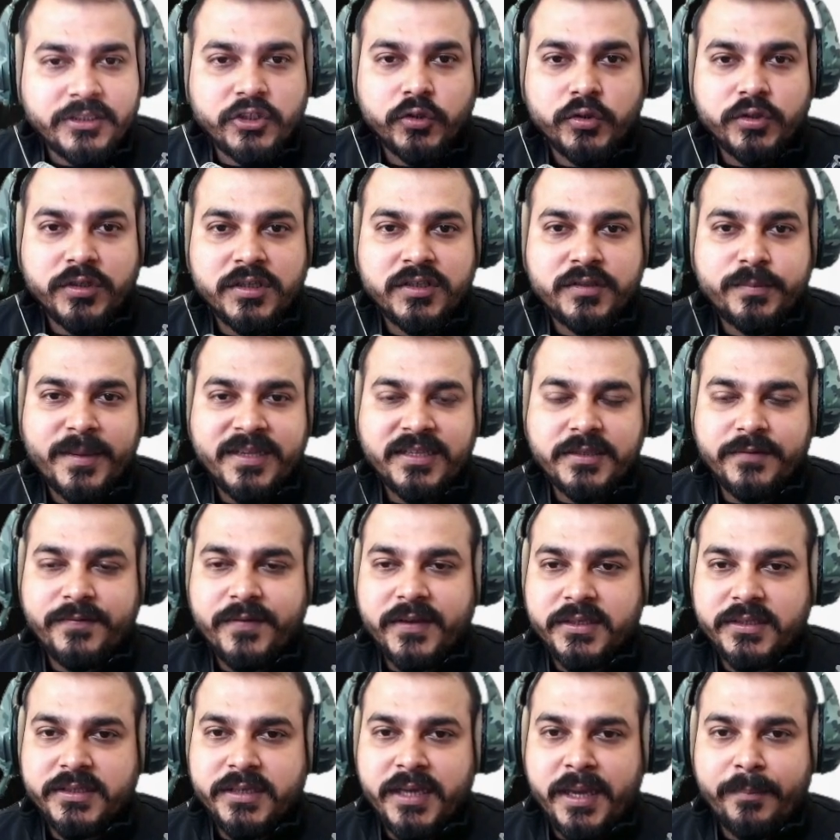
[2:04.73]
let's do this
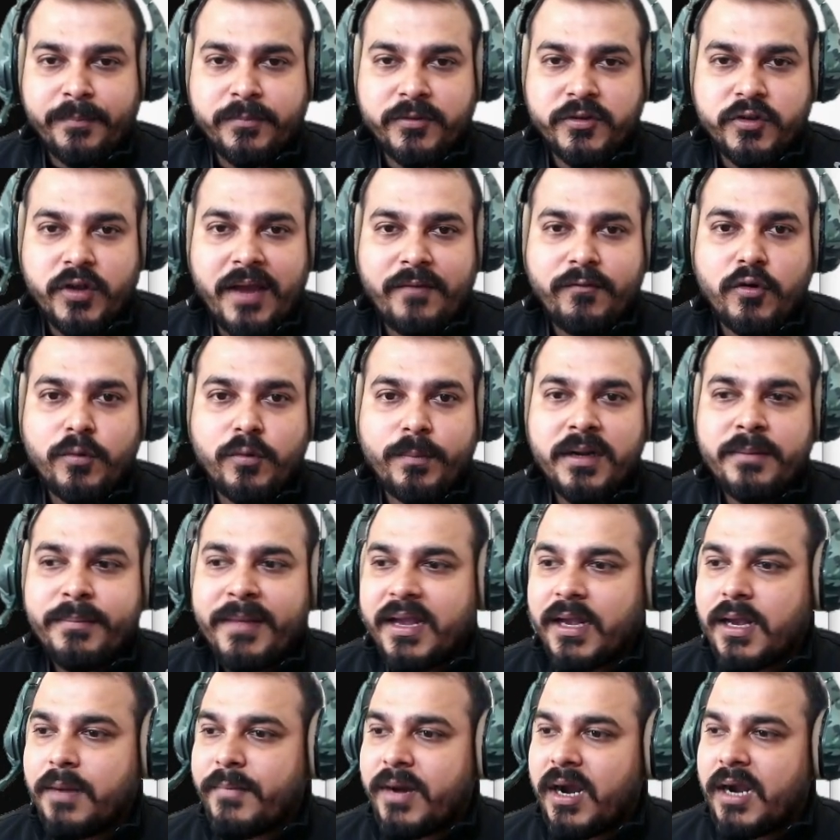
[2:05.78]
specific step. So I've opened
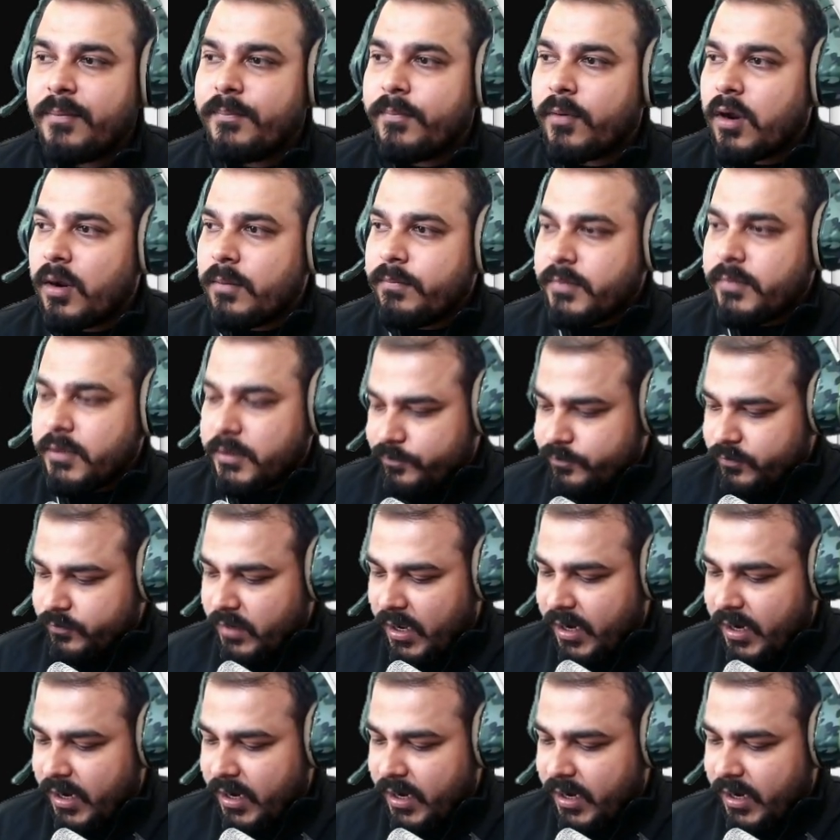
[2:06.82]
my command prompt